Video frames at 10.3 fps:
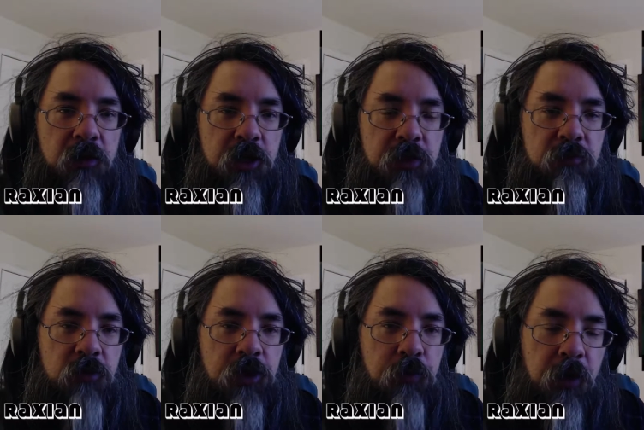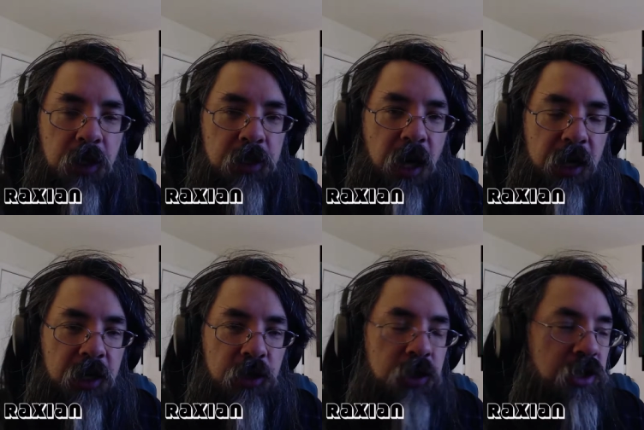just just really tiny
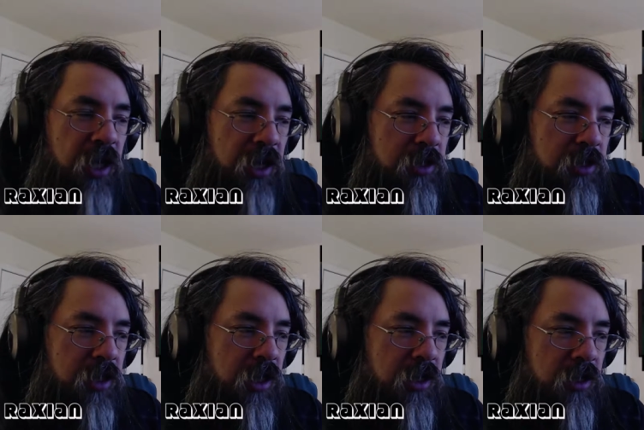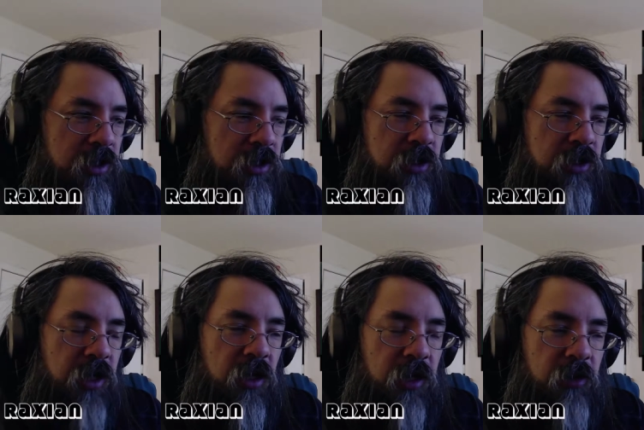and you just can't see it, and it's just, just
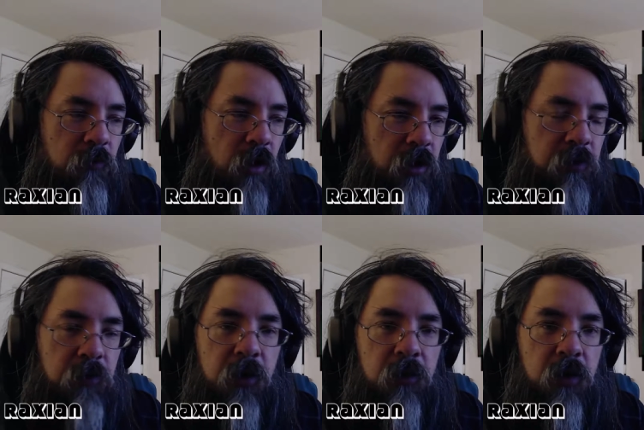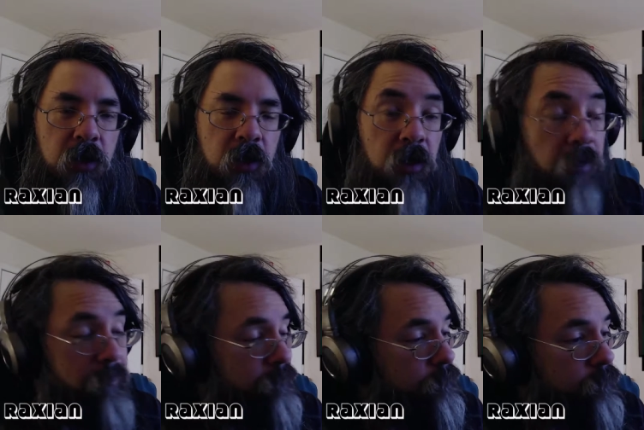kind of like they're walking through.
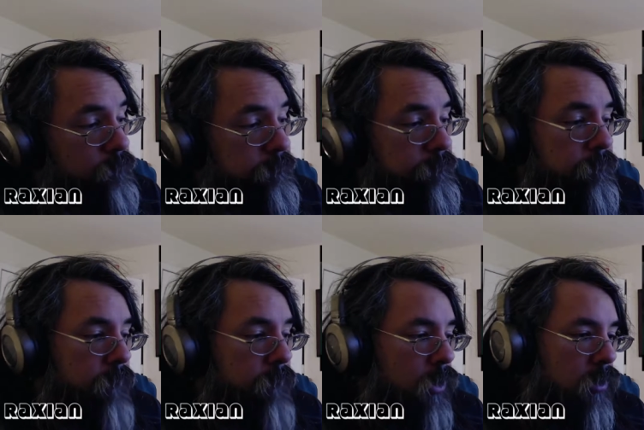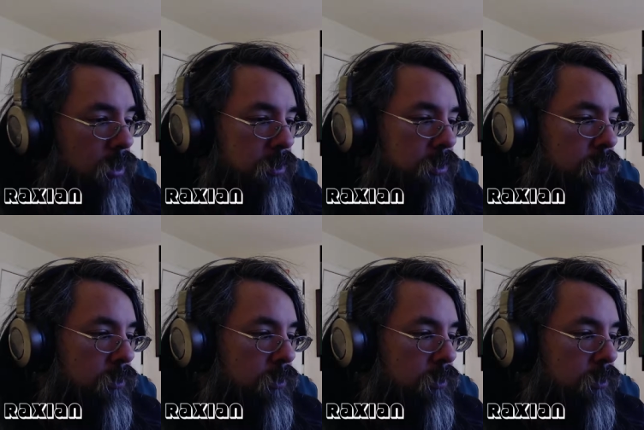Who knows?